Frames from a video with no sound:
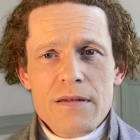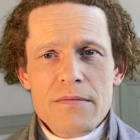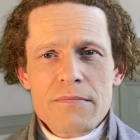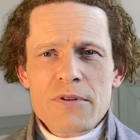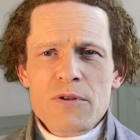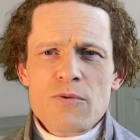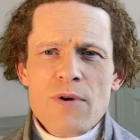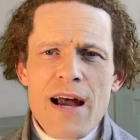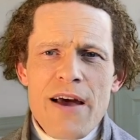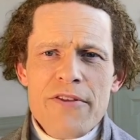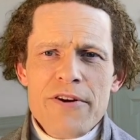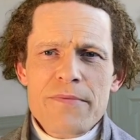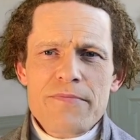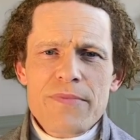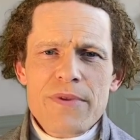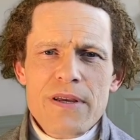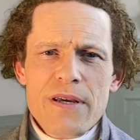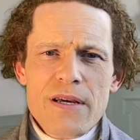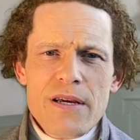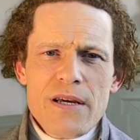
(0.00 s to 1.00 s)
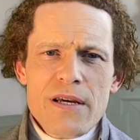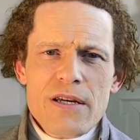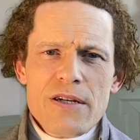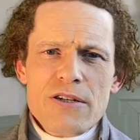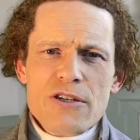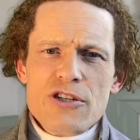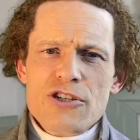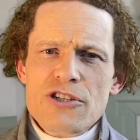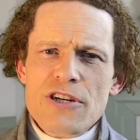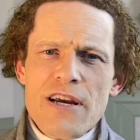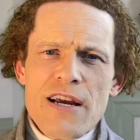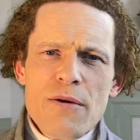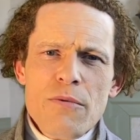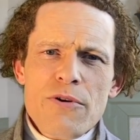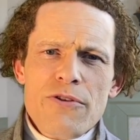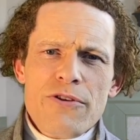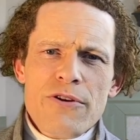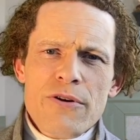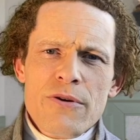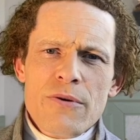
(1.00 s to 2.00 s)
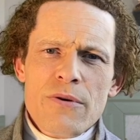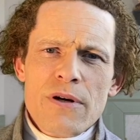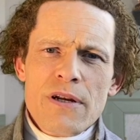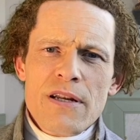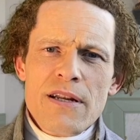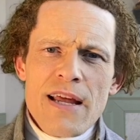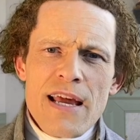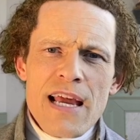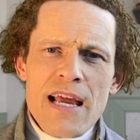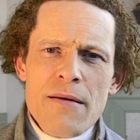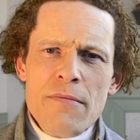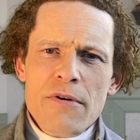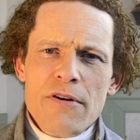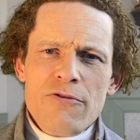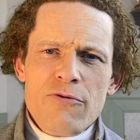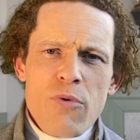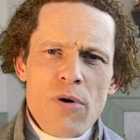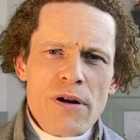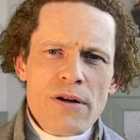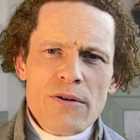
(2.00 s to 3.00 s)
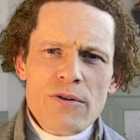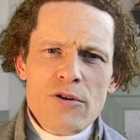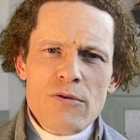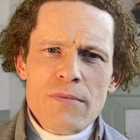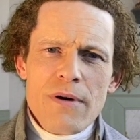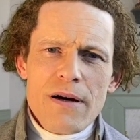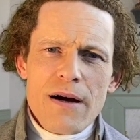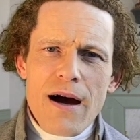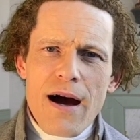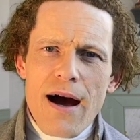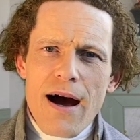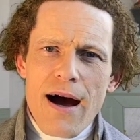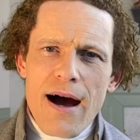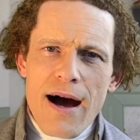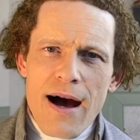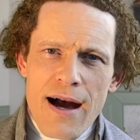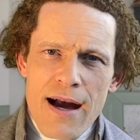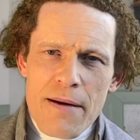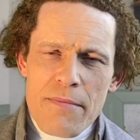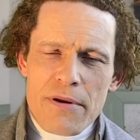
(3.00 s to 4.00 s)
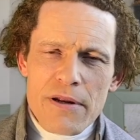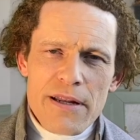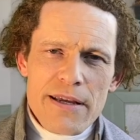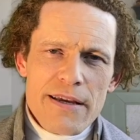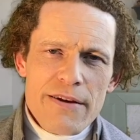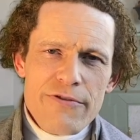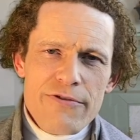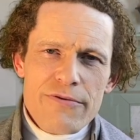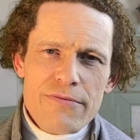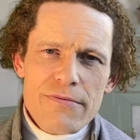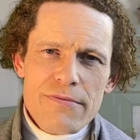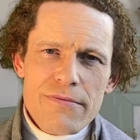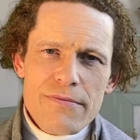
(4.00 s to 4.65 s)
but rather to share with you a name of one whom I believe